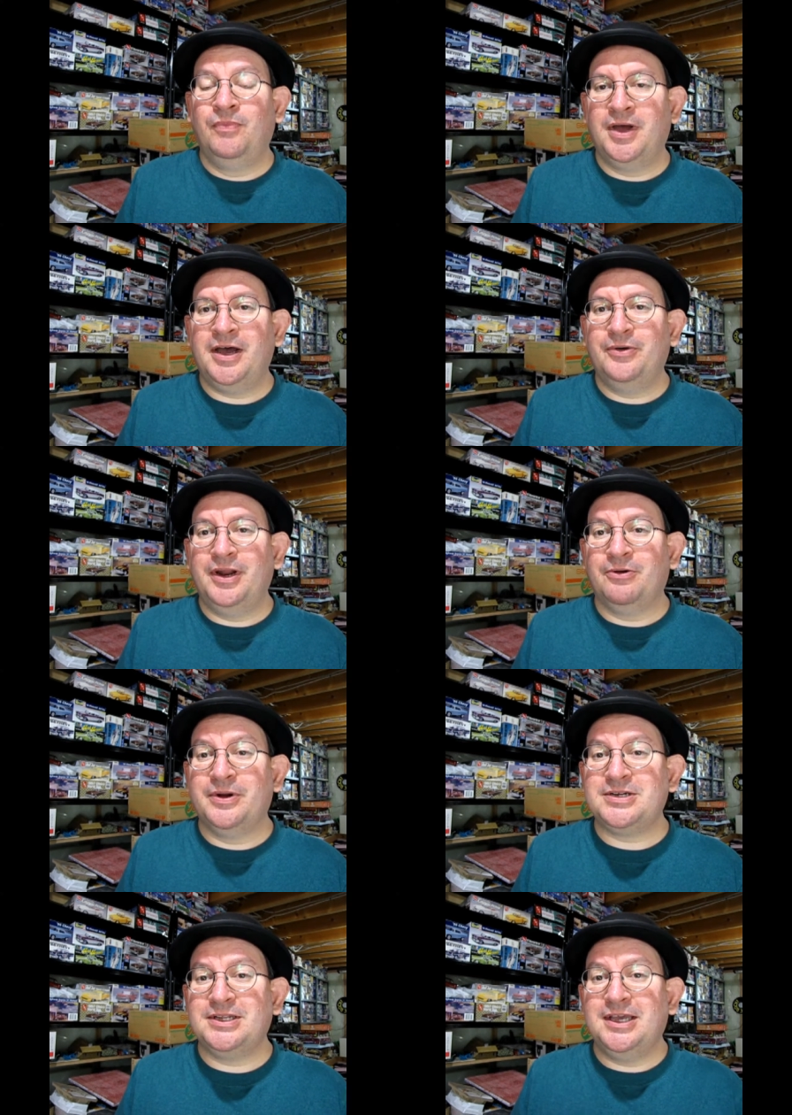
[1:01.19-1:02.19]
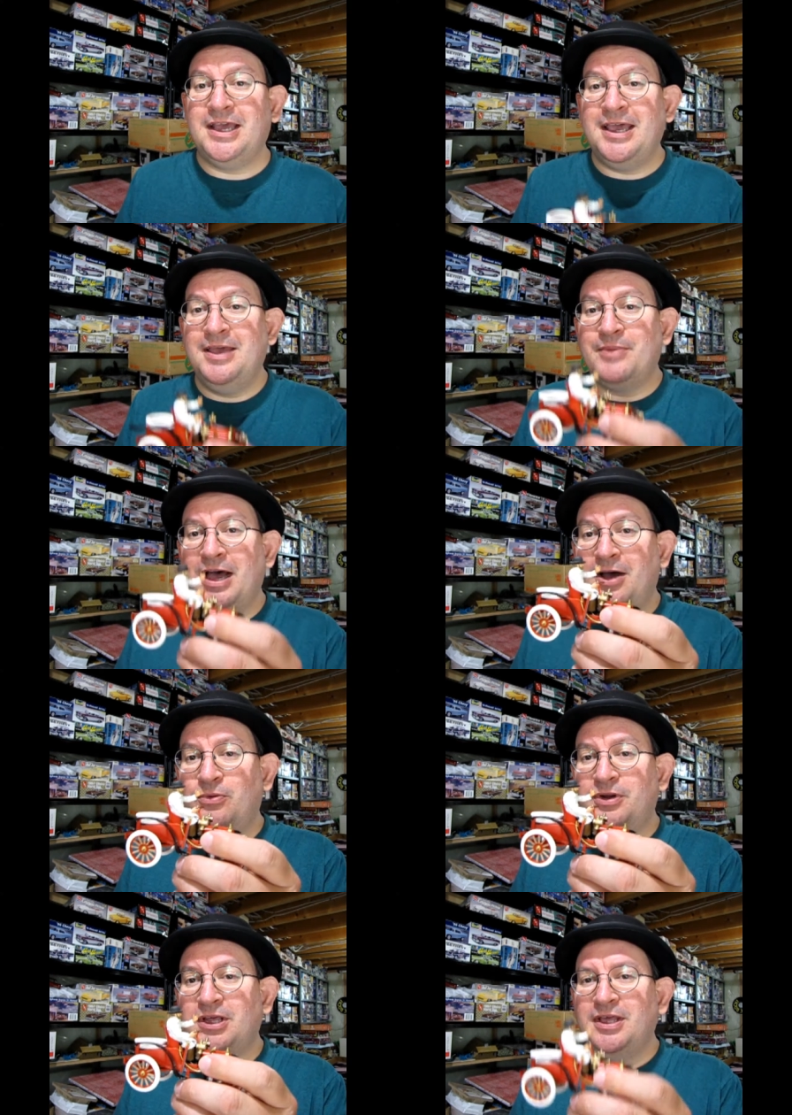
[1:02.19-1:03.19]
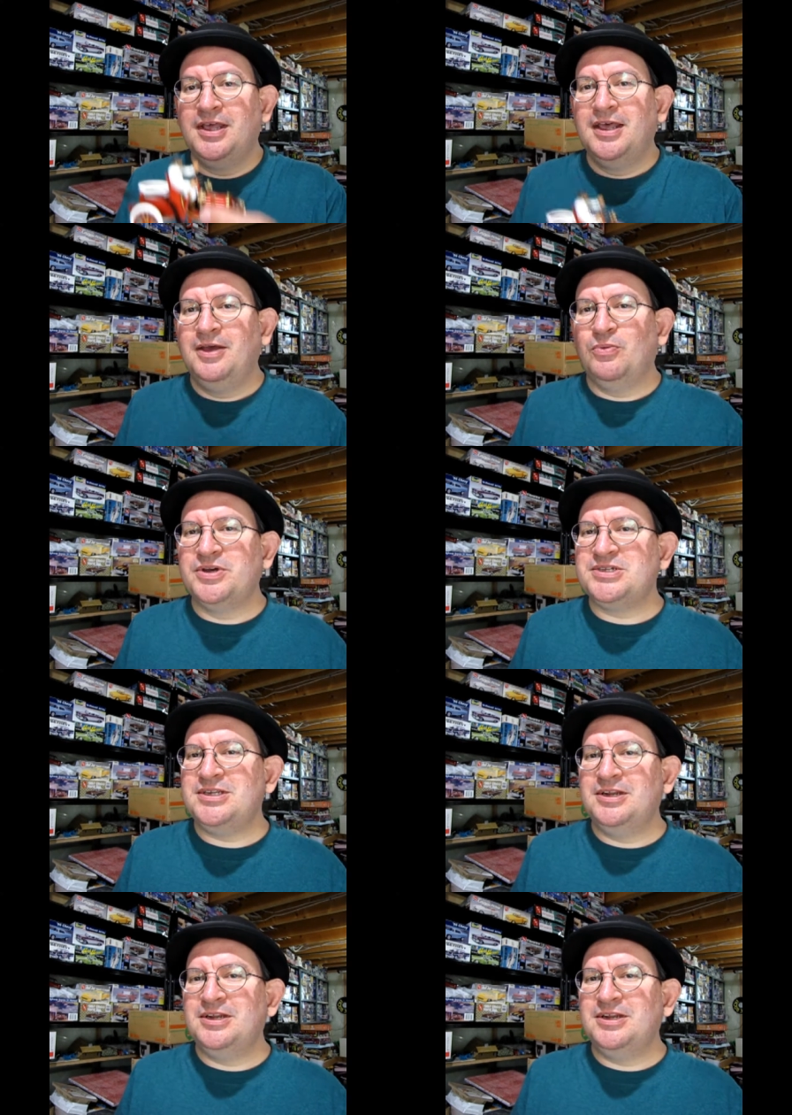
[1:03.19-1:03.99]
how it originally came out. It wasn't